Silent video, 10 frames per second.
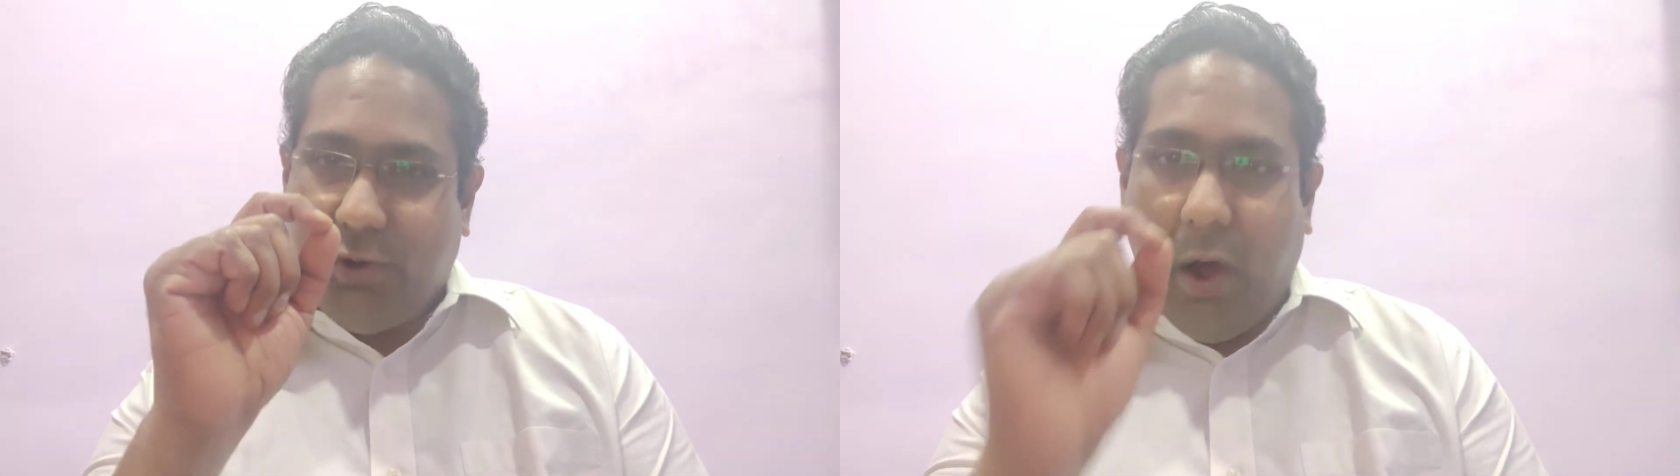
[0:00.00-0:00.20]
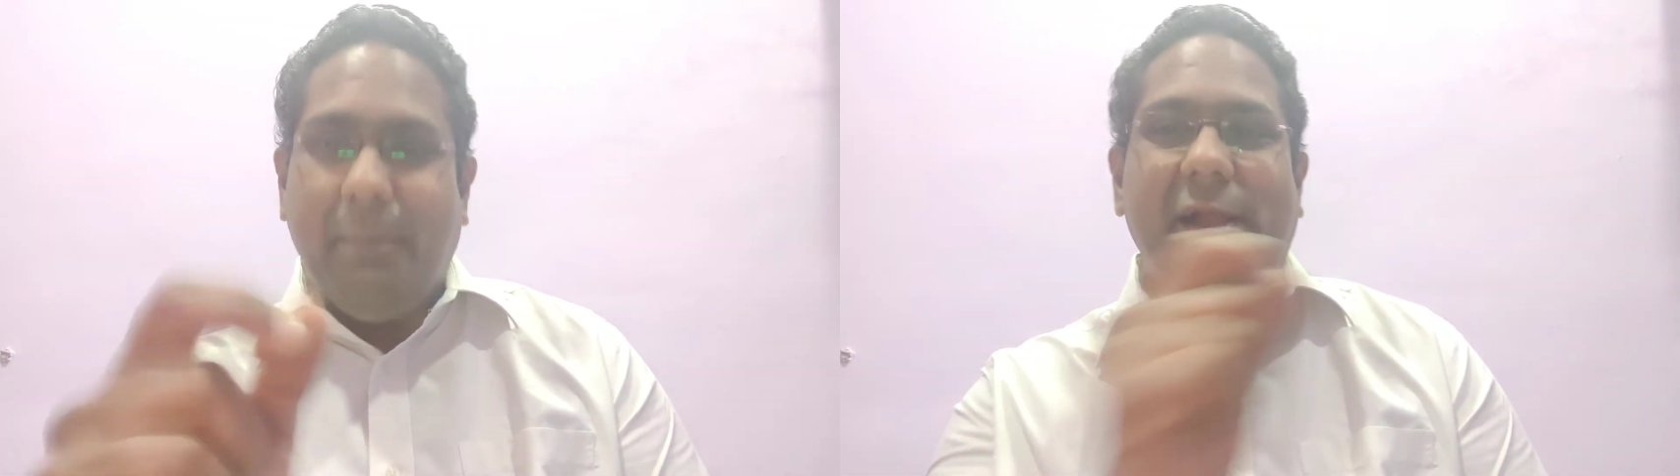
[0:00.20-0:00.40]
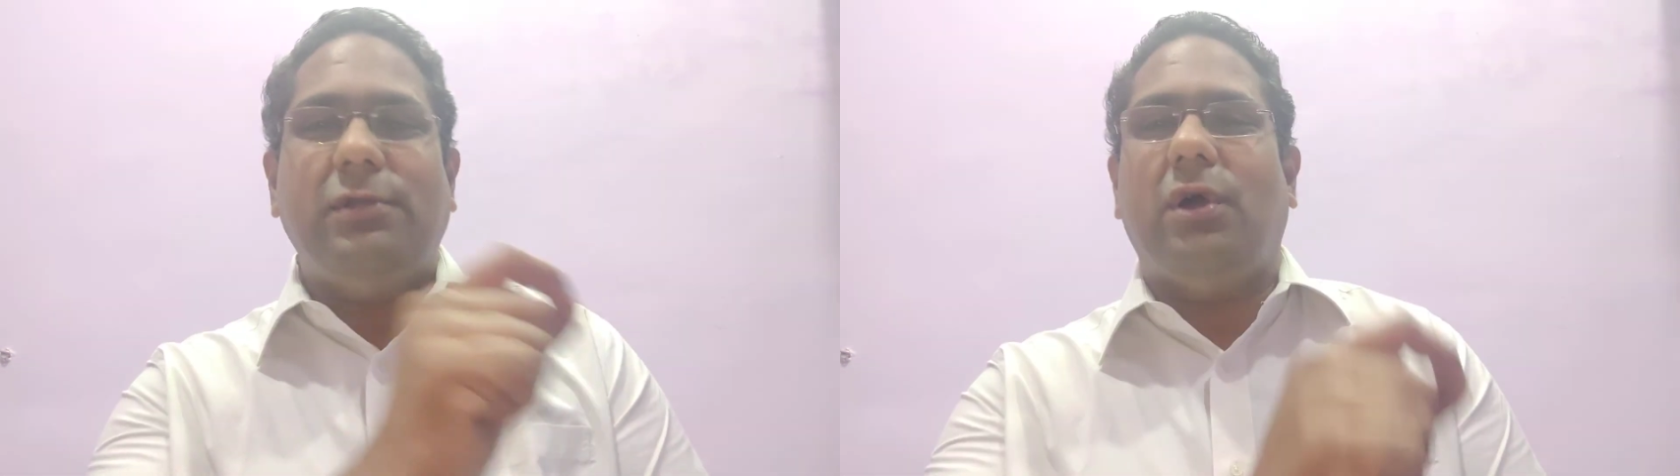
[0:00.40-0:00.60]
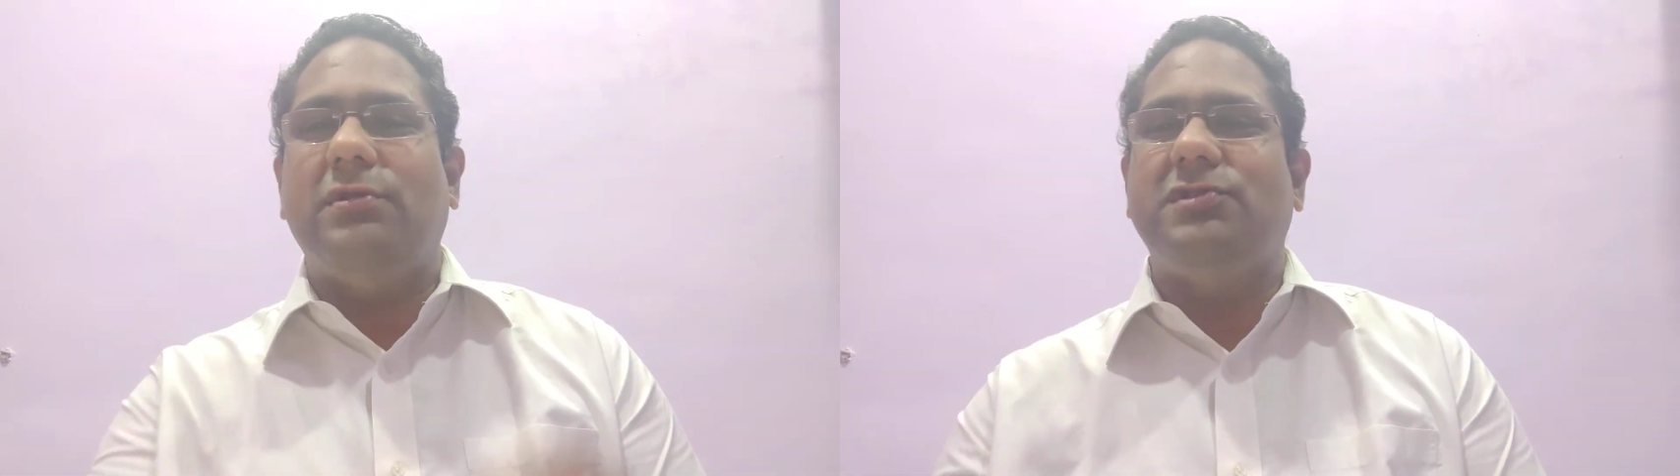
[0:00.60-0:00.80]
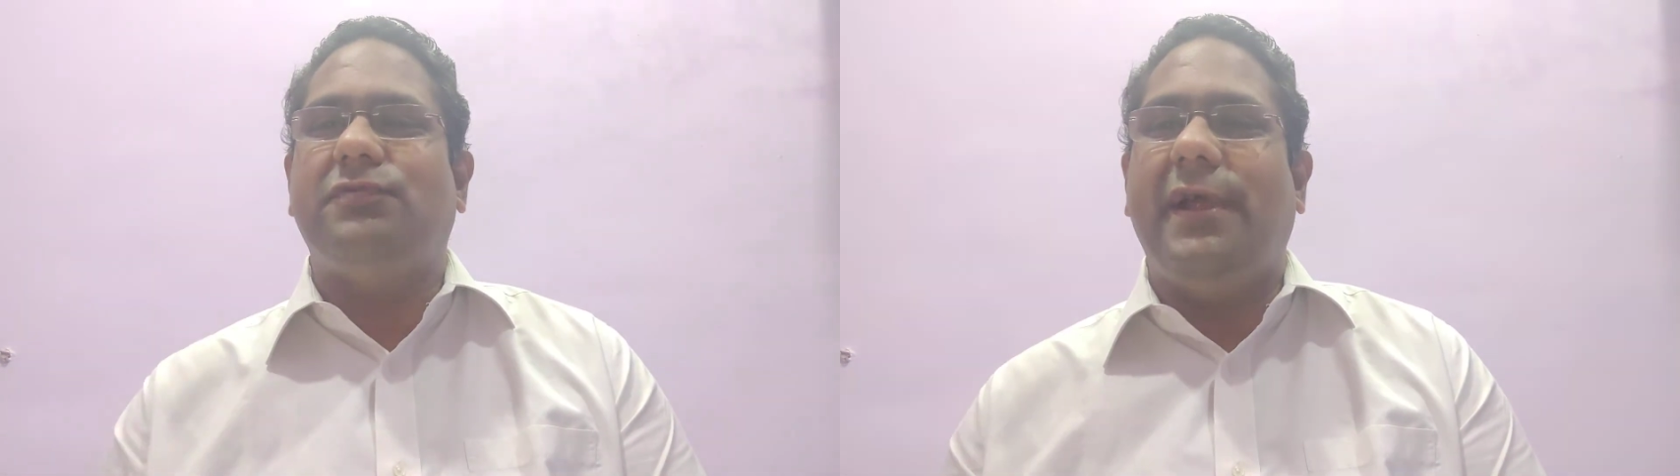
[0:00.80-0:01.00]
comment
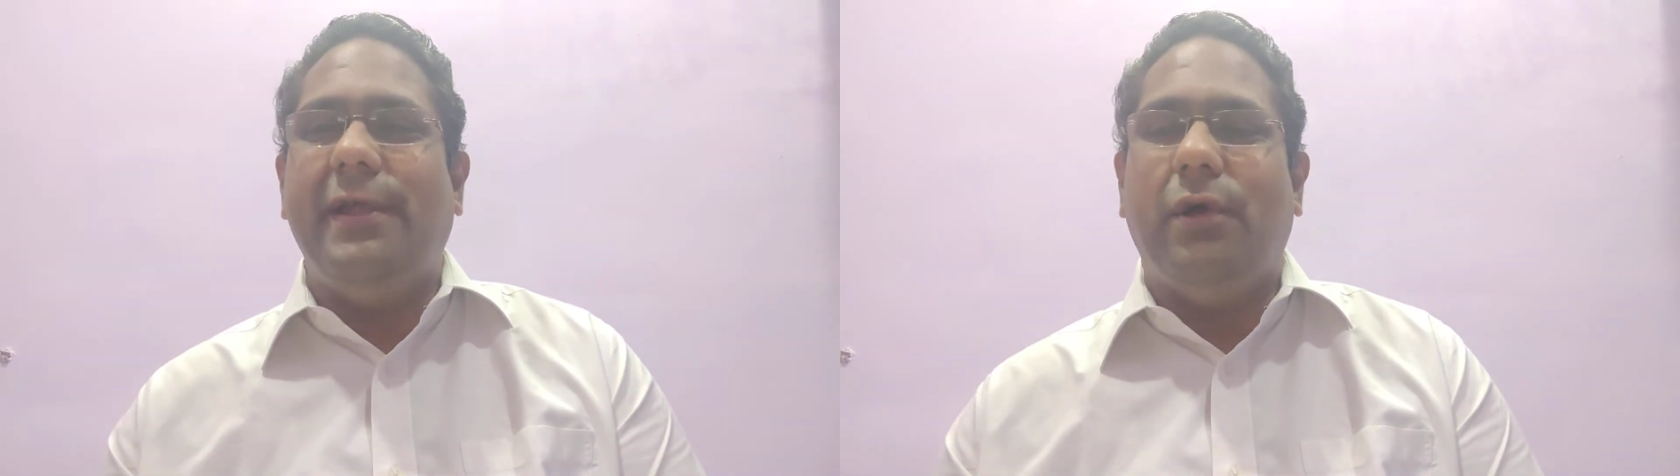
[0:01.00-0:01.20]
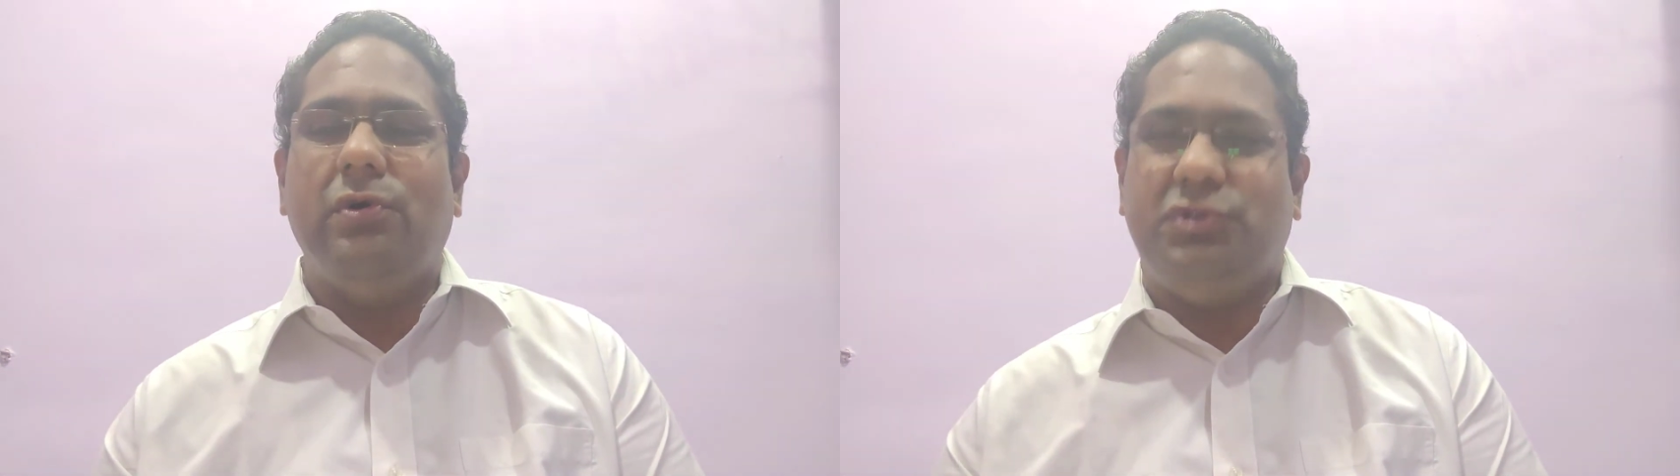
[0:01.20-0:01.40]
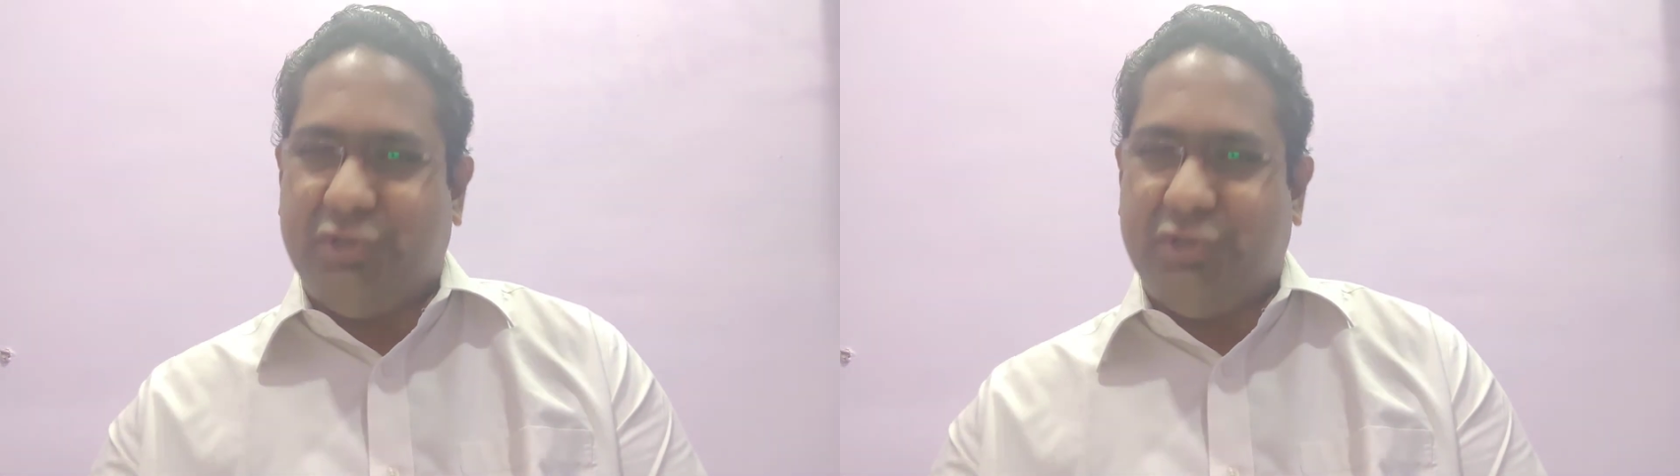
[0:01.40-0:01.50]
on this video,